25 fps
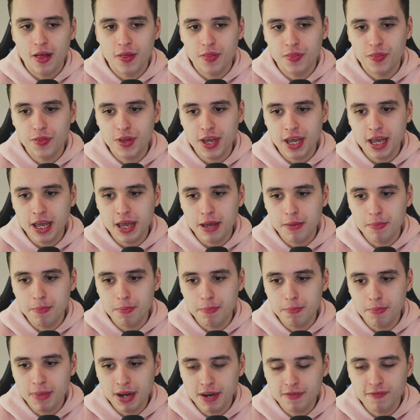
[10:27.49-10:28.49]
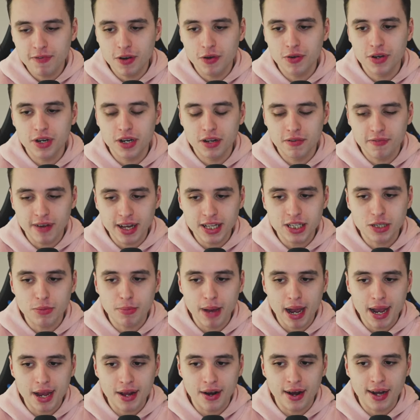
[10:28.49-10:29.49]
the midfield and defence of
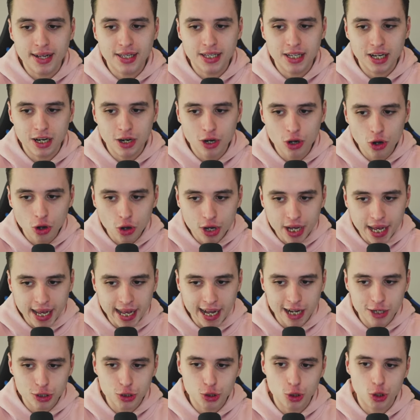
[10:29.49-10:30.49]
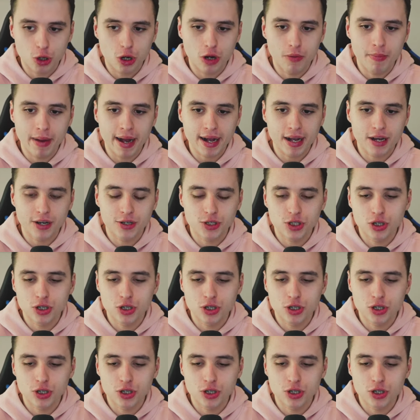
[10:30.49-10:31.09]
Man United and looking at Chukwuemeka.